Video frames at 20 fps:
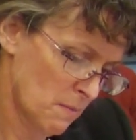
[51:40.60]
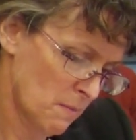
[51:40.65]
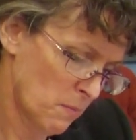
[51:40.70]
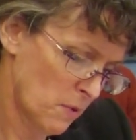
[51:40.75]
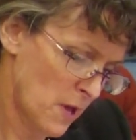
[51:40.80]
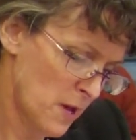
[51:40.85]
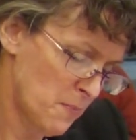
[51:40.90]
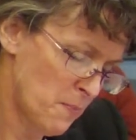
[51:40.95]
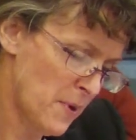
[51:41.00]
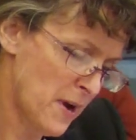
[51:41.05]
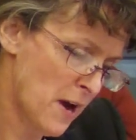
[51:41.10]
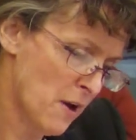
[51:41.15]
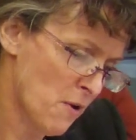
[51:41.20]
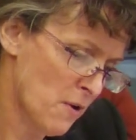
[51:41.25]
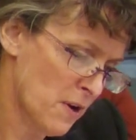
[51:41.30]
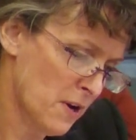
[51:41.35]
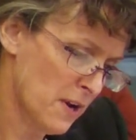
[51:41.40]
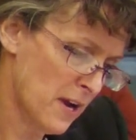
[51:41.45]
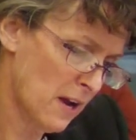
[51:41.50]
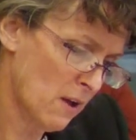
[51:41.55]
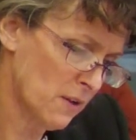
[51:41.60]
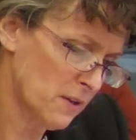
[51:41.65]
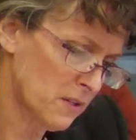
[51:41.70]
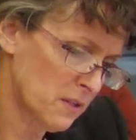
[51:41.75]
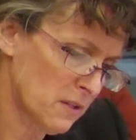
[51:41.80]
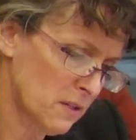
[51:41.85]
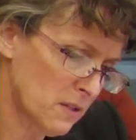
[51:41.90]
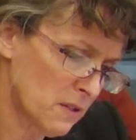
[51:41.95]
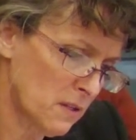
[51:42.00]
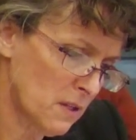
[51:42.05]
blood pattern
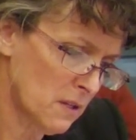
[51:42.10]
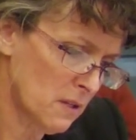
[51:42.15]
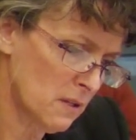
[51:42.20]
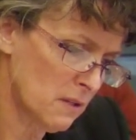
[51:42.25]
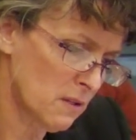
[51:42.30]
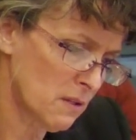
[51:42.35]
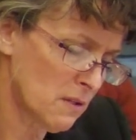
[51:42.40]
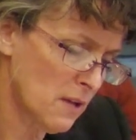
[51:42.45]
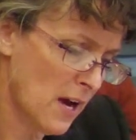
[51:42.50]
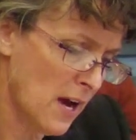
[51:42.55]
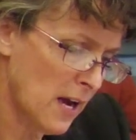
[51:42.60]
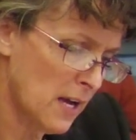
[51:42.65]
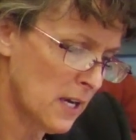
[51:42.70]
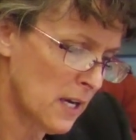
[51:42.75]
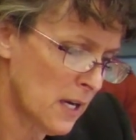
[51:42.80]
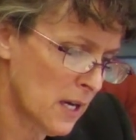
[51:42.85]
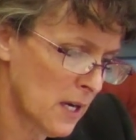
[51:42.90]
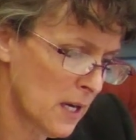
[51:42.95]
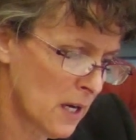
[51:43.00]
analysis is that